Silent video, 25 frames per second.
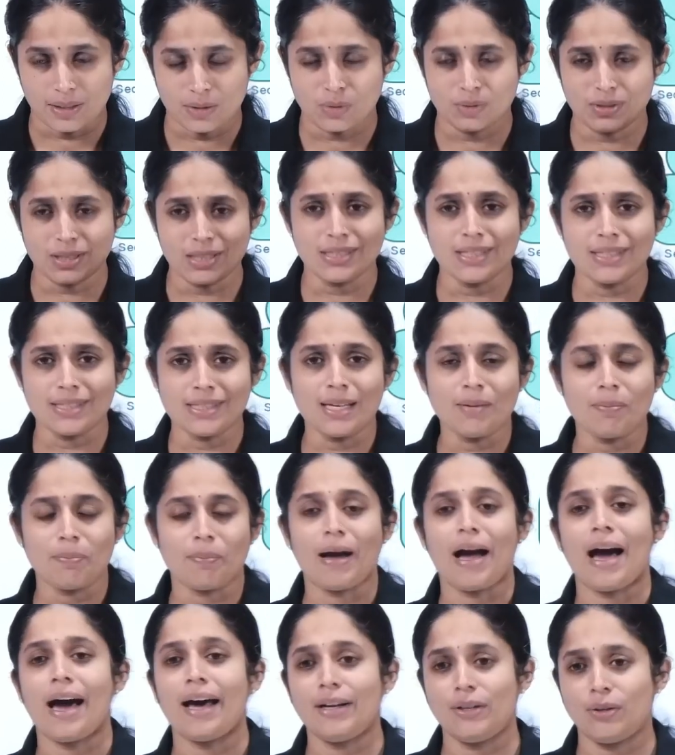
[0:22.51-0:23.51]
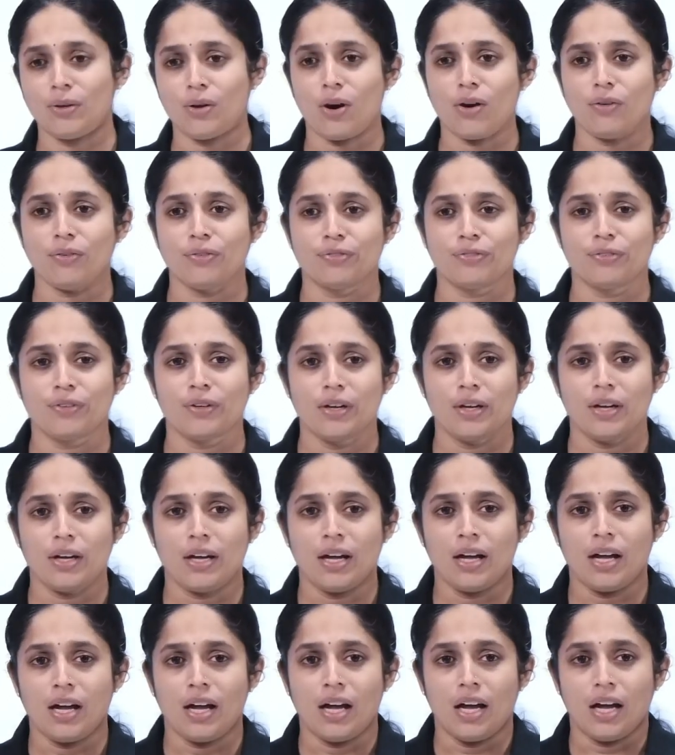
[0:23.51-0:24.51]
So, this is a part of
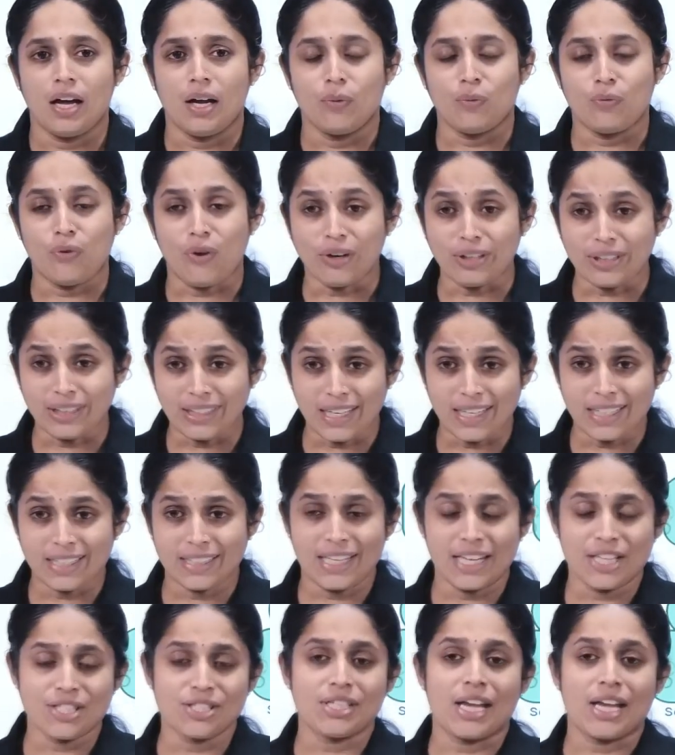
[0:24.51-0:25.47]
48-day